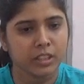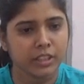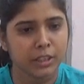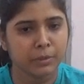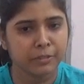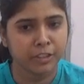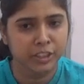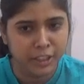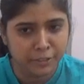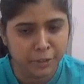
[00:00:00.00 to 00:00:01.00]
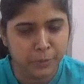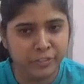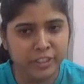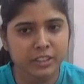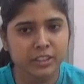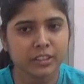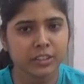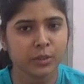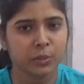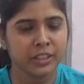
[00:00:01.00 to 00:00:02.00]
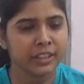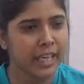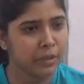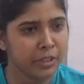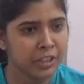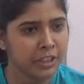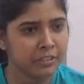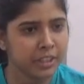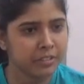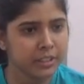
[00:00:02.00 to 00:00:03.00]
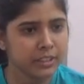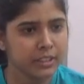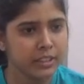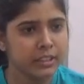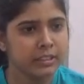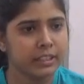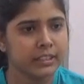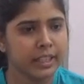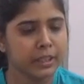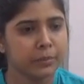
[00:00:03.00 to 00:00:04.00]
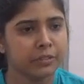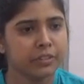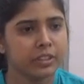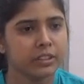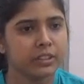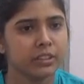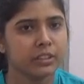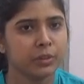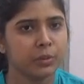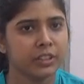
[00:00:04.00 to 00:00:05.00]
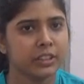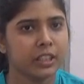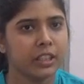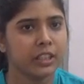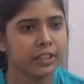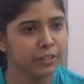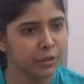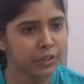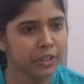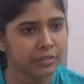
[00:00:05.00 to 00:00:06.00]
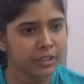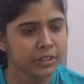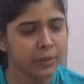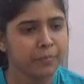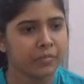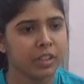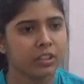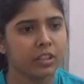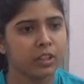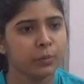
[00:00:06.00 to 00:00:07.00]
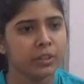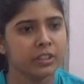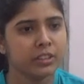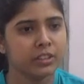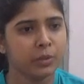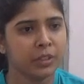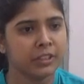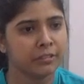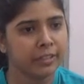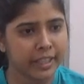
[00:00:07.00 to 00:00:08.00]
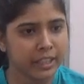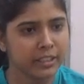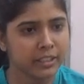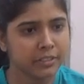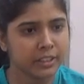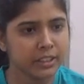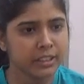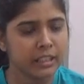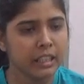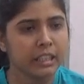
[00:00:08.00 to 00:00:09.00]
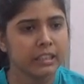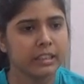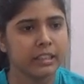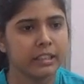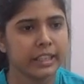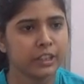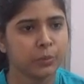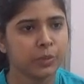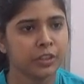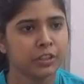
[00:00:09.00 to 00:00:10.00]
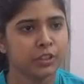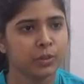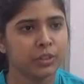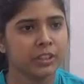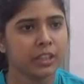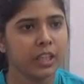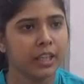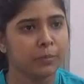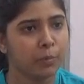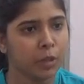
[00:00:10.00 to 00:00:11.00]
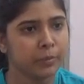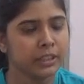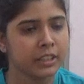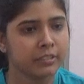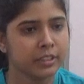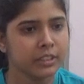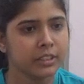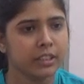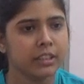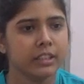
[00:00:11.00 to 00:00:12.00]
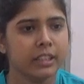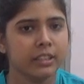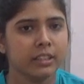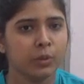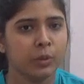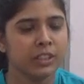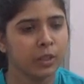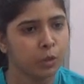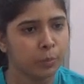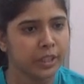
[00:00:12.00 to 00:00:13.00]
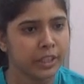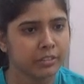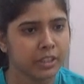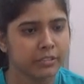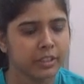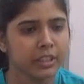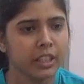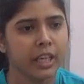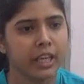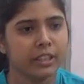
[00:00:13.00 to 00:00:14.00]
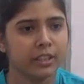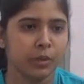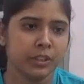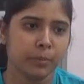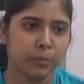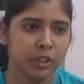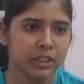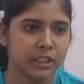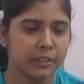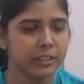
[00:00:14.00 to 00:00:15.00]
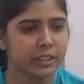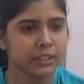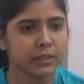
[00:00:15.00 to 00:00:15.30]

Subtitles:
Sir, my first service preference is Odisha Administrative Service. The second preference is Odisha Revenue Service. The third one is Odisha Finance Services. The next one is Odisha Employment Service. Then Odisha Cooperative Service, and then Odisha Police Service.